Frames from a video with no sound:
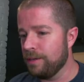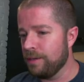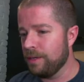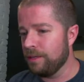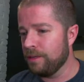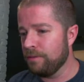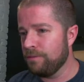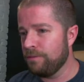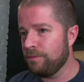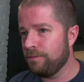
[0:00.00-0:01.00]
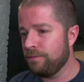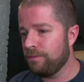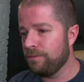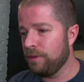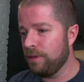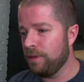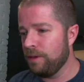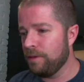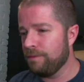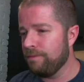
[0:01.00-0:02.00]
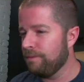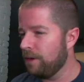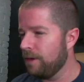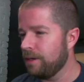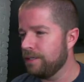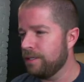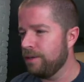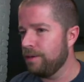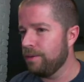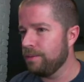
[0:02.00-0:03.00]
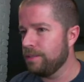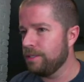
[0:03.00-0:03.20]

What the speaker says: Get the Flutter Fox out.